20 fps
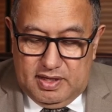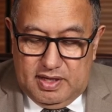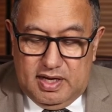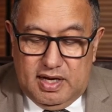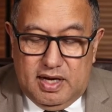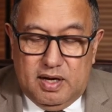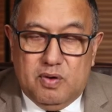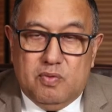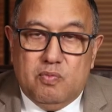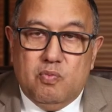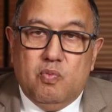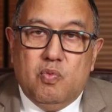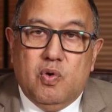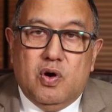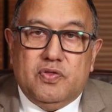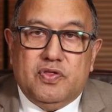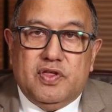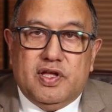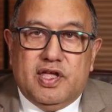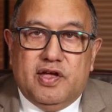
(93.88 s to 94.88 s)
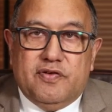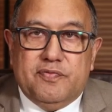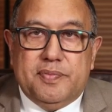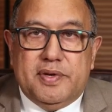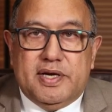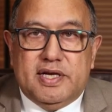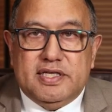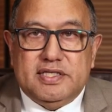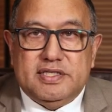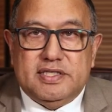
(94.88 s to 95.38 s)
what the
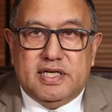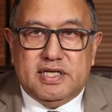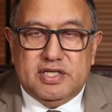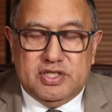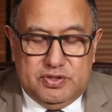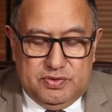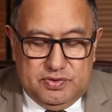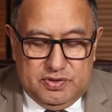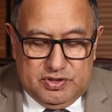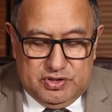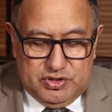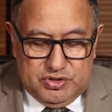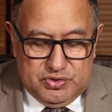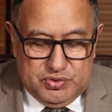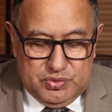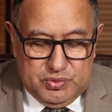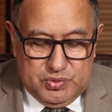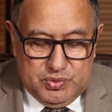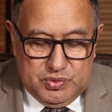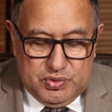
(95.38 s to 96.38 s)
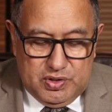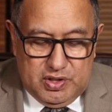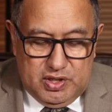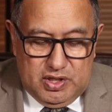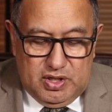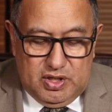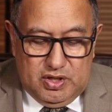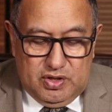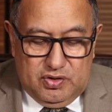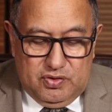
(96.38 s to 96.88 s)
government has done to ensure
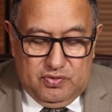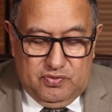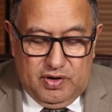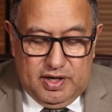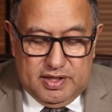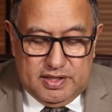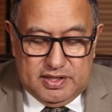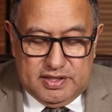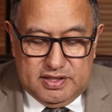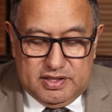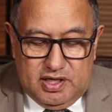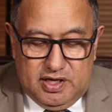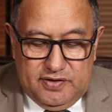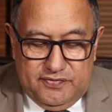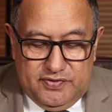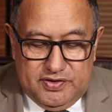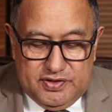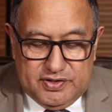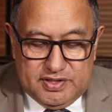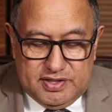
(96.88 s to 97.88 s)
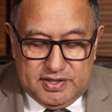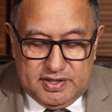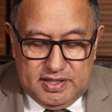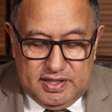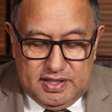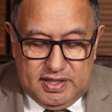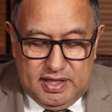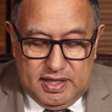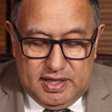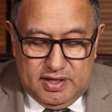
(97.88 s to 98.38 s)
greater
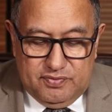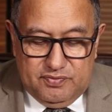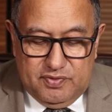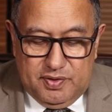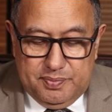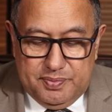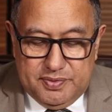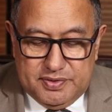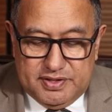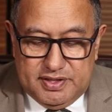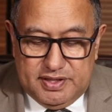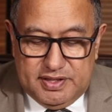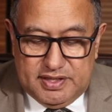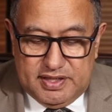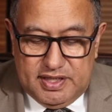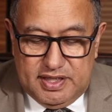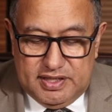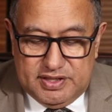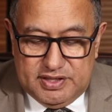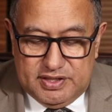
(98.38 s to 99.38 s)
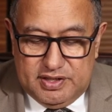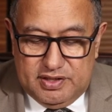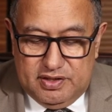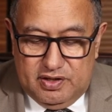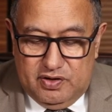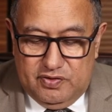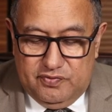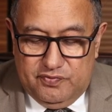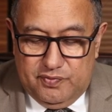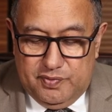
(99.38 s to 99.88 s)
diversity and representation
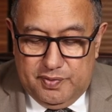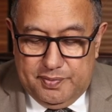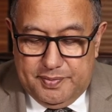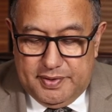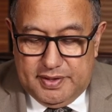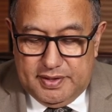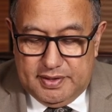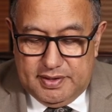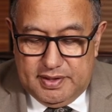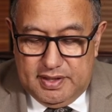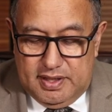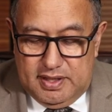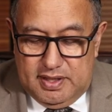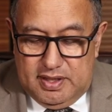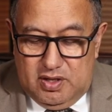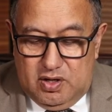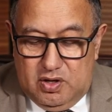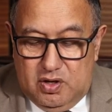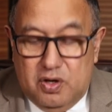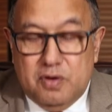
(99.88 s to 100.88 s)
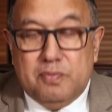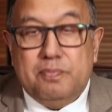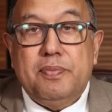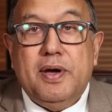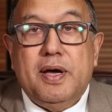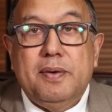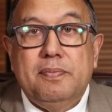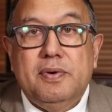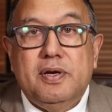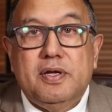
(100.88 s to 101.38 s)
of women on
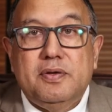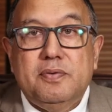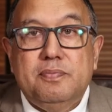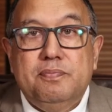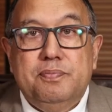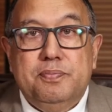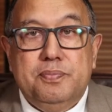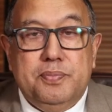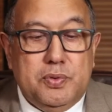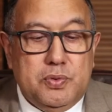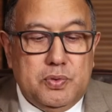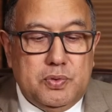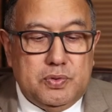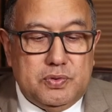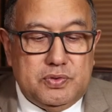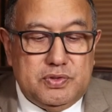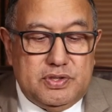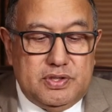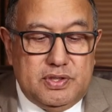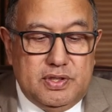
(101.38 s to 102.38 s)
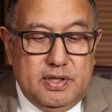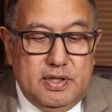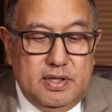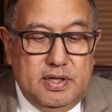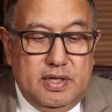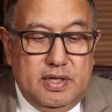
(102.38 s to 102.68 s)
public boards.